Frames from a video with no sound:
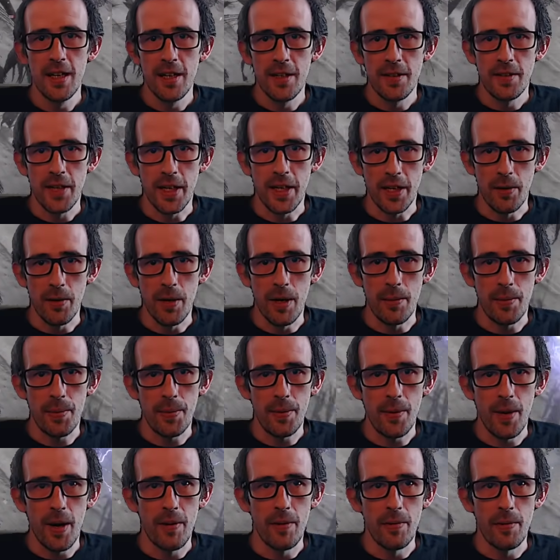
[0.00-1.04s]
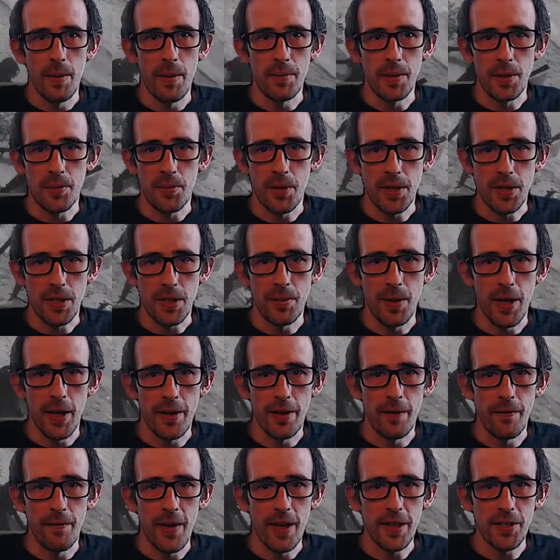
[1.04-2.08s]
They go up. I remember to press the
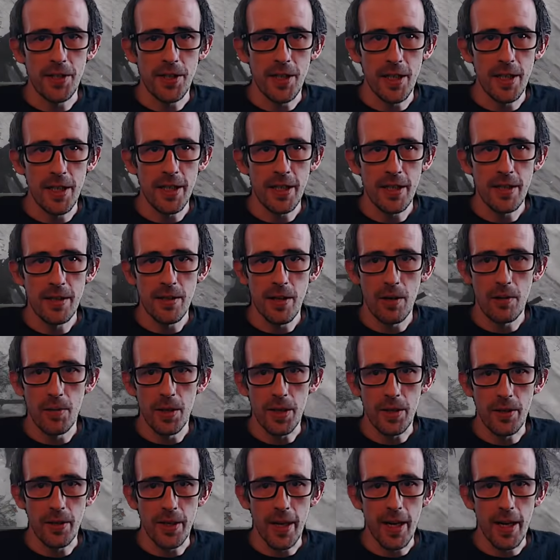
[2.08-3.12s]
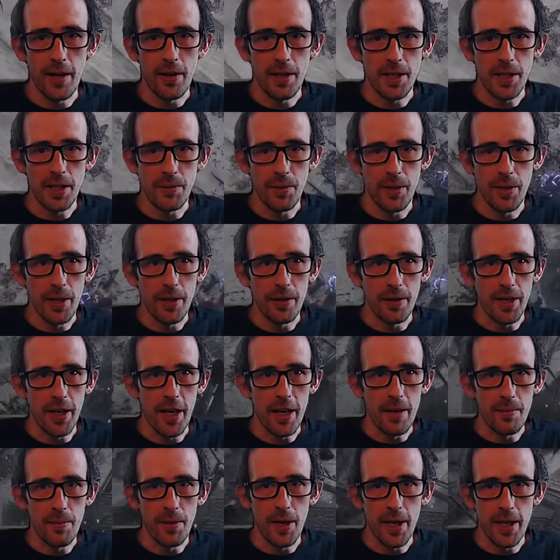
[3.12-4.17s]
button eventually. Oh my god, analysing my own
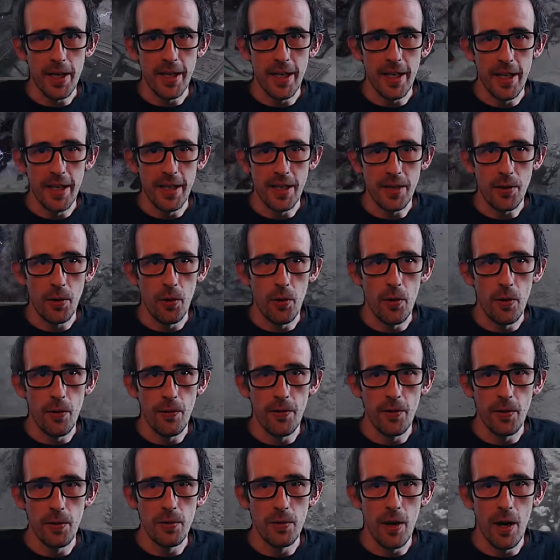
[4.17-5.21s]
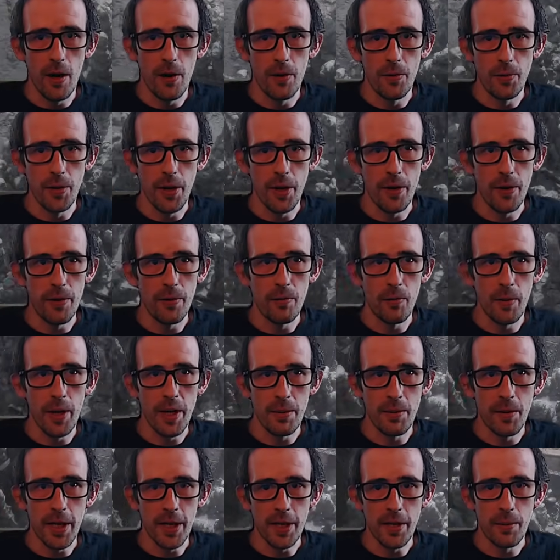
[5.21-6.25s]
gameplay is awful. Oh no, when
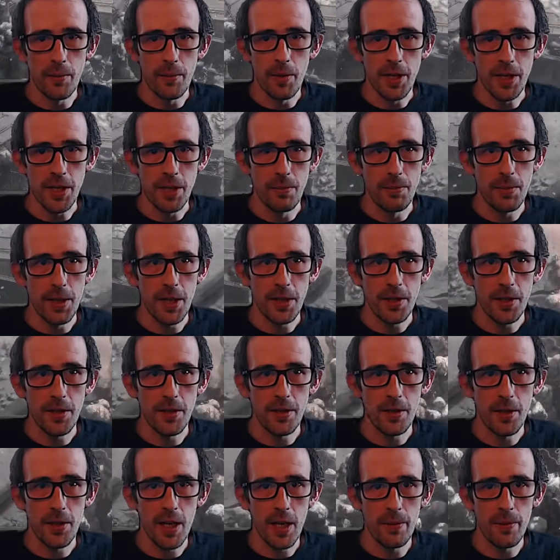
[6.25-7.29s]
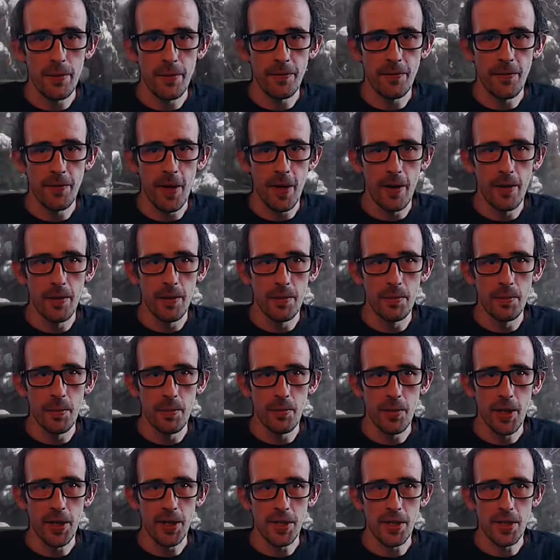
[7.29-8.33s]
am I going to press the button? Come on, Farum,
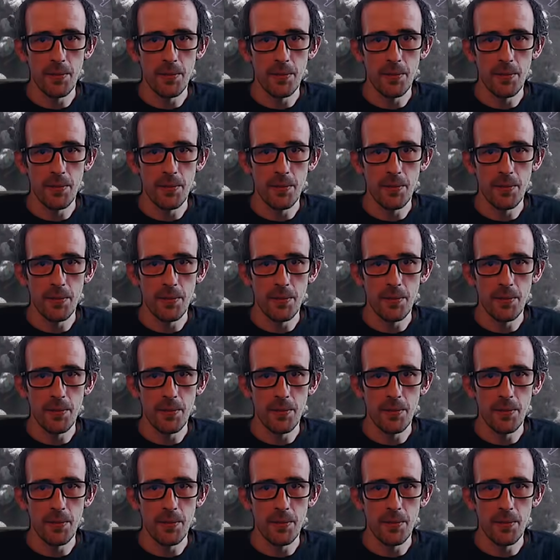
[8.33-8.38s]
press the